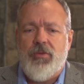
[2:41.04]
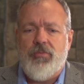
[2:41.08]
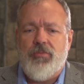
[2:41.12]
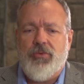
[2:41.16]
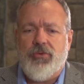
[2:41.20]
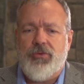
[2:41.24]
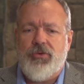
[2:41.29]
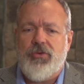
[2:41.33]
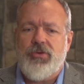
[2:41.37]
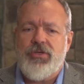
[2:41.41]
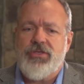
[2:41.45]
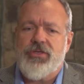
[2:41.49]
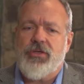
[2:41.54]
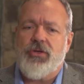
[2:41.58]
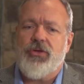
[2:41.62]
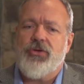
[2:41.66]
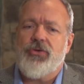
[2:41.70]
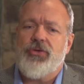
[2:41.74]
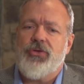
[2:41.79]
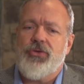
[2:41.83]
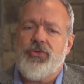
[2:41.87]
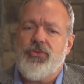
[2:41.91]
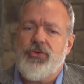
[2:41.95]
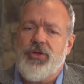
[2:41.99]
Bordeaux is a
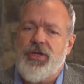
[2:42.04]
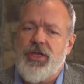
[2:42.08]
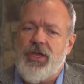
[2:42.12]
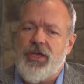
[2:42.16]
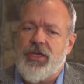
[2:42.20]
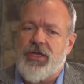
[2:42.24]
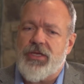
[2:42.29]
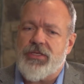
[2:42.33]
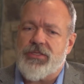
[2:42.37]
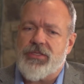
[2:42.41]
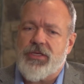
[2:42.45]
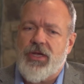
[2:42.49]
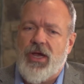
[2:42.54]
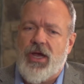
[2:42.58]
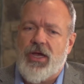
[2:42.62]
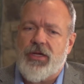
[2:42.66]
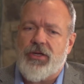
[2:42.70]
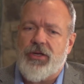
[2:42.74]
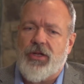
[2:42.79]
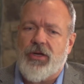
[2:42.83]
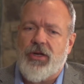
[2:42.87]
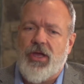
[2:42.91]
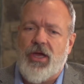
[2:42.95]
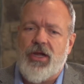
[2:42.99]
little unique. It's
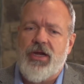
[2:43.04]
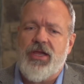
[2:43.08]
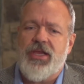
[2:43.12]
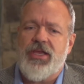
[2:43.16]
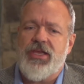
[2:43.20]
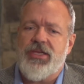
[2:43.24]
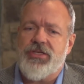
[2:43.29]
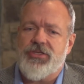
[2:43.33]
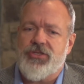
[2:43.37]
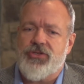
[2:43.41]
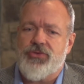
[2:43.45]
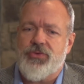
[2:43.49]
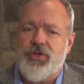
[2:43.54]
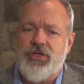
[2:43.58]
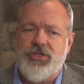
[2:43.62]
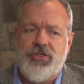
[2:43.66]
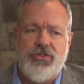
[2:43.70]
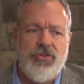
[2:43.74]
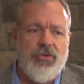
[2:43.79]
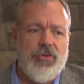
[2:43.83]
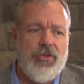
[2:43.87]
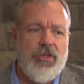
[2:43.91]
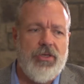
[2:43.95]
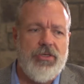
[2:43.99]
got a lot of history.
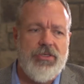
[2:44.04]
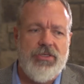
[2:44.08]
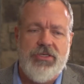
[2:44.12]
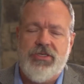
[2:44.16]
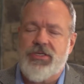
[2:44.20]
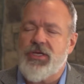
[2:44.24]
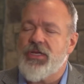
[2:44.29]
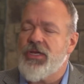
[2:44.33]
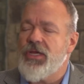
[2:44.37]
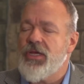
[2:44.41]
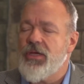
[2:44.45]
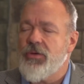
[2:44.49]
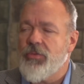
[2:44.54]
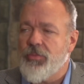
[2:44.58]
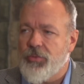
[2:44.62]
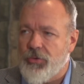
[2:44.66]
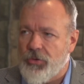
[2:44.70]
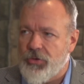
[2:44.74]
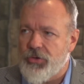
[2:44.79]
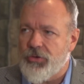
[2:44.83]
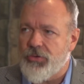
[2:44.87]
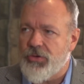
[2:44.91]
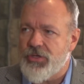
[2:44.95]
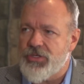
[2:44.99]
So the city of
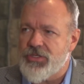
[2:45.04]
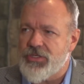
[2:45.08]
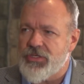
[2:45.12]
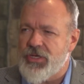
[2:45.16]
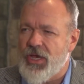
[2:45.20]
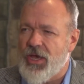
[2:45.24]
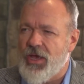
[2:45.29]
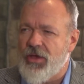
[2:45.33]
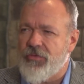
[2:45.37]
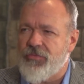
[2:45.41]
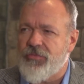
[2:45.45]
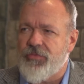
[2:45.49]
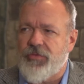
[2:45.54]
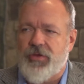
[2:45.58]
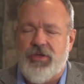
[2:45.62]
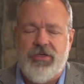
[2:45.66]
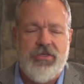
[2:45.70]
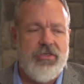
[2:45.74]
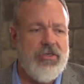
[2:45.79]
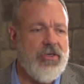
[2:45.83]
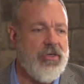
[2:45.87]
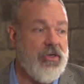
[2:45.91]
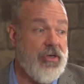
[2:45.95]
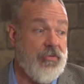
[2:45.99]
Bordeaux itself
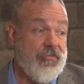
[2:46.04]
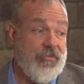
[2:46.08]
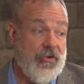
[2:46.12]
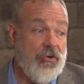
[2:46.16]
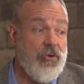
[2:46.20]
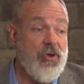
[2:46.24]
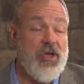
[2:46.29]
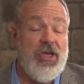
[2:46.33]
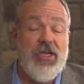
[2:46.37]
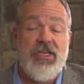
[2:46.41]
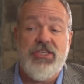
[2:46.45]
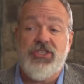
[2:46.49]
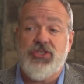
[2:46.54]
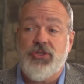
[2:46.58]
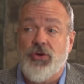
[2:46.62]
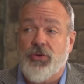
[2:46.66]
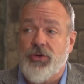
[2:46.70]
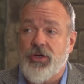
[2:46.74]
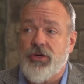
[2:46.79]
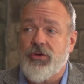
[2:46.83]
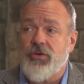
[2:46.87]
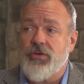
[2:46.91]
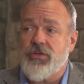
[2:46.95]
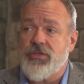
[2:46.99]
is a very
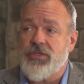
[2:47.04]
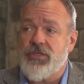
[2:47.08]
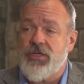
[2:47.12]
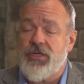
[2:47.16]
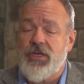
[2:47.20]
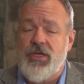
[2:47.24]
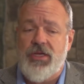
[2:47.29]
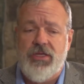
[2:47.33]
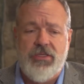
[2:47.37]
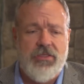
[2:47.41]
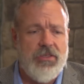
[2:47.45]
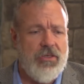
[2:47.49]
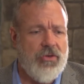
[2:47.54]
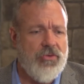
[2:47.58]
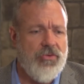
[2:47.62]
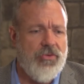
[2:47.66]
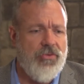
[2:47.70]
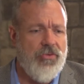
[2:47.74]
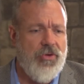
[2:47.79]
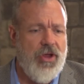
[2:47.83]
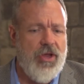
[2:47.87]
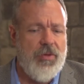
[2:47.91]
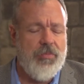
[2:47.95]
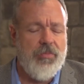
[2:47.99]
historical city. It's a
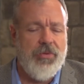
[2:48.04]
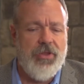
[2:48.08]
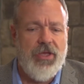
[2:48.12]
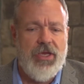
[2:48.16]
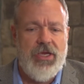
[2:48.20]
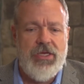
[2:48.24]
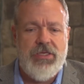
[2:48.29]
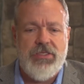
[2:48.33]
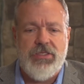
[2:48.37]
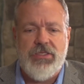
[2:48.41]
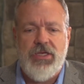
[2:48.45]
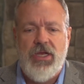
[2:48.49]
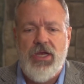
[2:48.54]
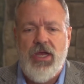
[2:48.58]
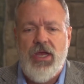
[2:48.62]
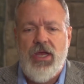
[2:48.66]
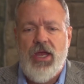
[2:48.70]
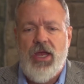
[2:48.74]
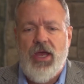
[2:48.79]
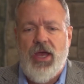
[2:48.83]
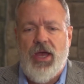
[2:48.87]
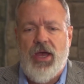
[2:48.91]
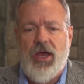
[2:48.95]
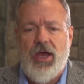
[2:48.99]
great place.
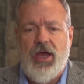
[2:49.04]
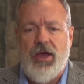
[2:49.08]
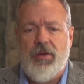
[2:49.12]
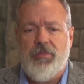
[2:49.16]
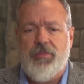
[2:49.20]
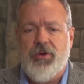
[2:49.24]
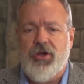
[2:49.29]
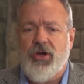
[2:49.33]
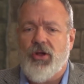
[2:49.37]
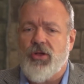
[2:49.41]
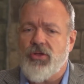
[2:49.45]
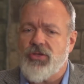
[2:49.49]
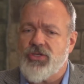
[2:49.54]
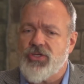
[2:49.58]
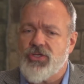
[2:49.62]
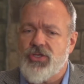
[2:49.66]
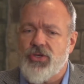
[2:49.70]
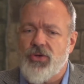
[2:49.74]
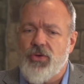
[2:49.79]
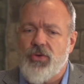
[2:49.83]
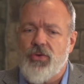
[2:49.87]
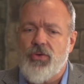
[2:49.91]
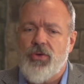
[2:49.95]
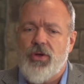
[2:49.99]
But
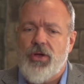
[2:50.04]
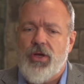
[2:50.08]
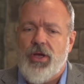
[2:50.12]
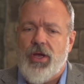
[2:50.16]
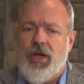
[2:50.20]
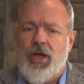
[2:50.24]
also,